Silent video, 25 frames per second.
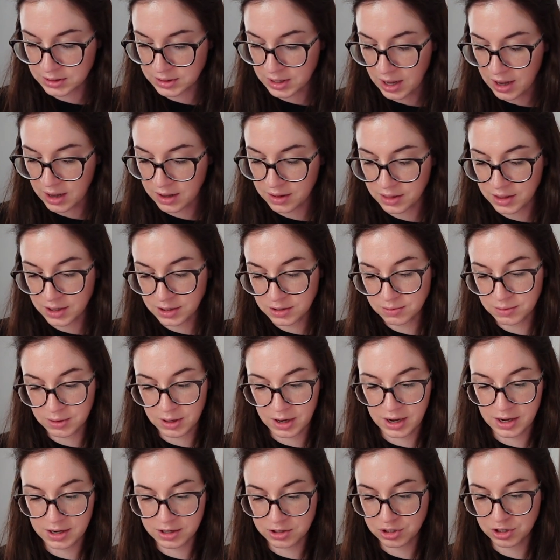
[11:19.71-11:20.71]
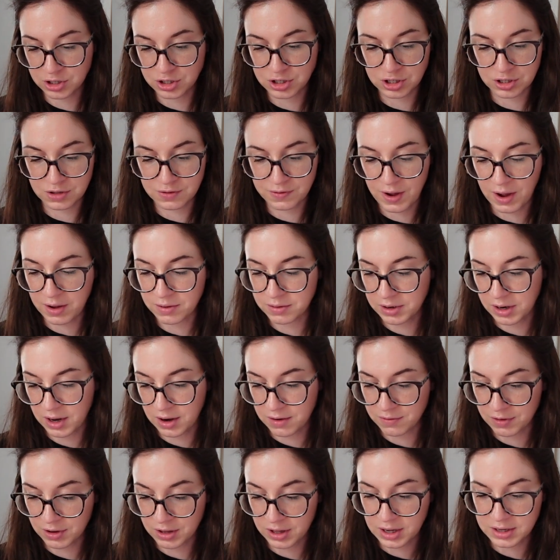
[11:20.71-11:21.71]
That this one I actually just found
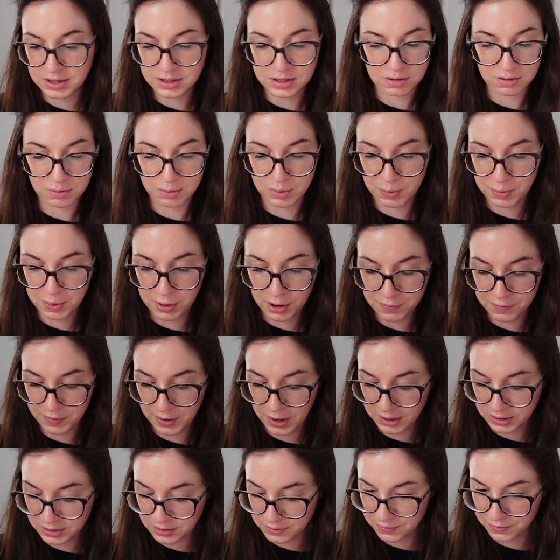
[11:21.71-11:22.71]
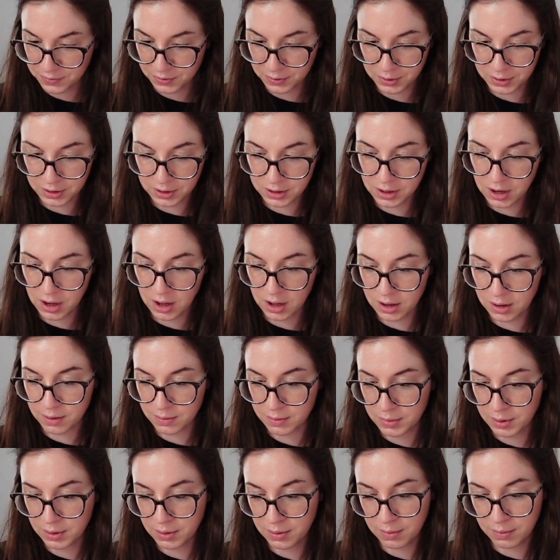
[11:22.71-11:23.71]
and realized it will be perfect for
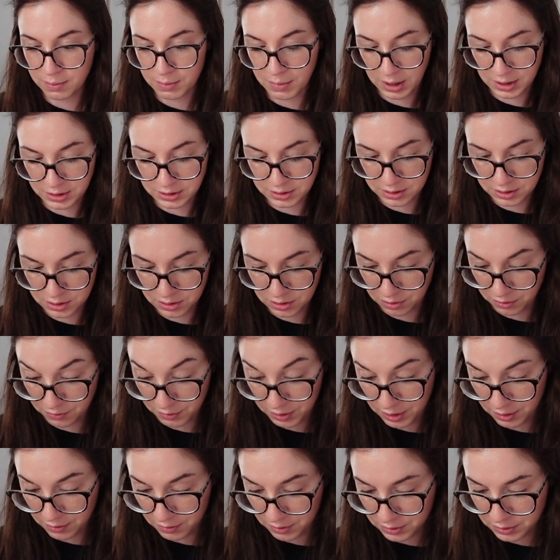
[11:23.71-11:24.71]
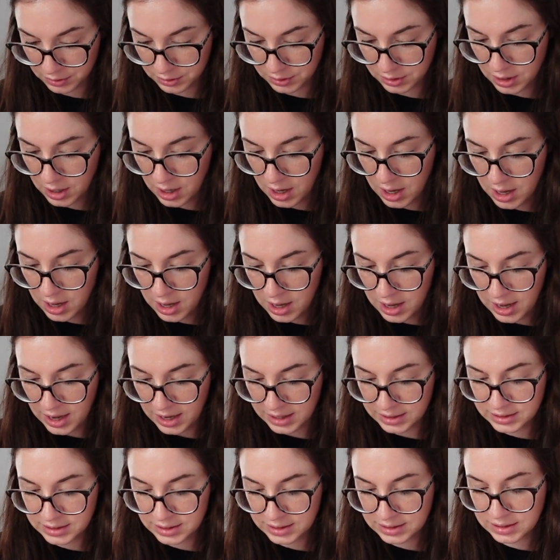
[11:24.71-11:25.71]
my 3-year-old.
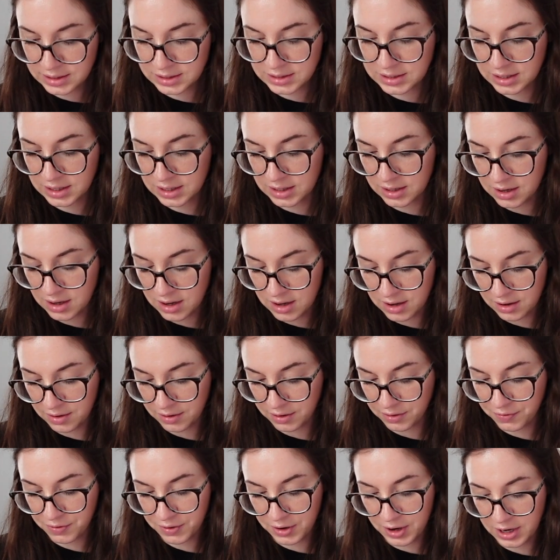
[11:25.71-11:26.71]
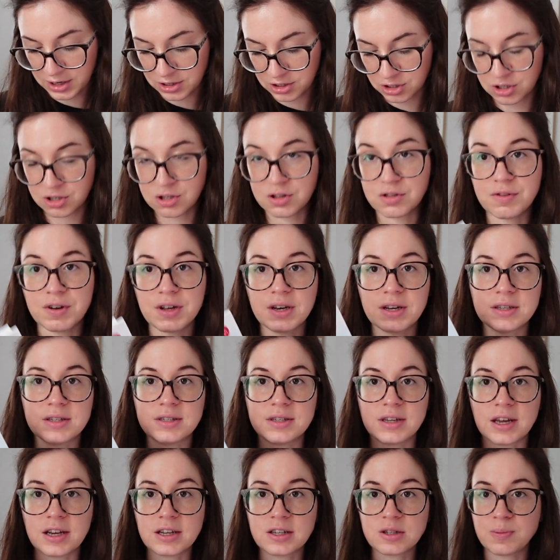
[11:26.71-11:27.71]
It says it's for ages 3 to
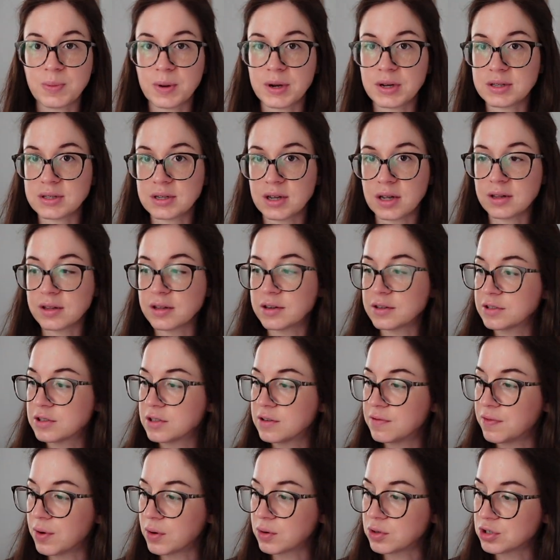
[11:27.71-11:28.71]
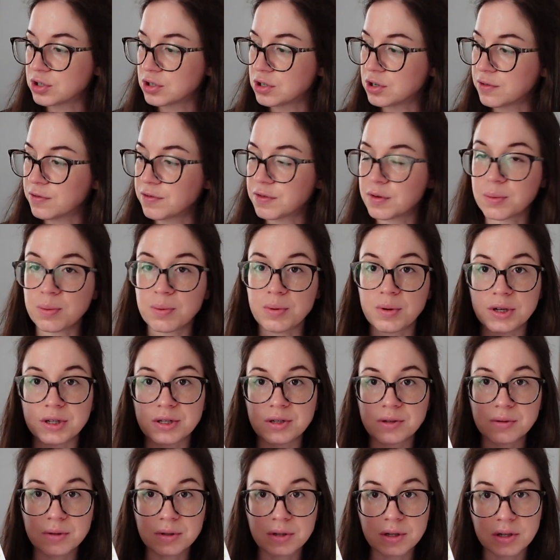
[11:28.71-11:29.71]
6, but it's a little devotional for
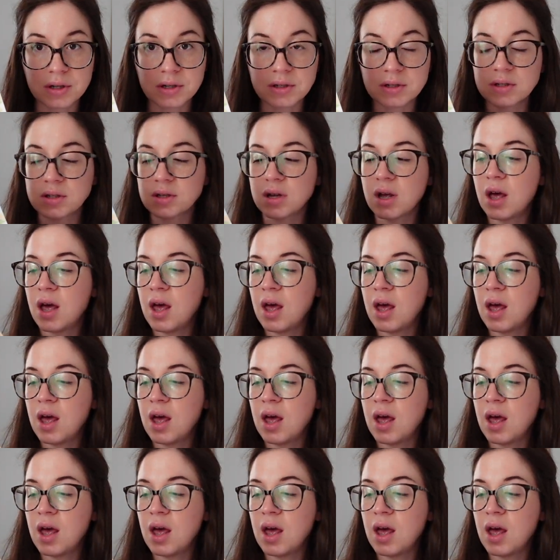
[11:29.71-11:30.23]
preschoolers.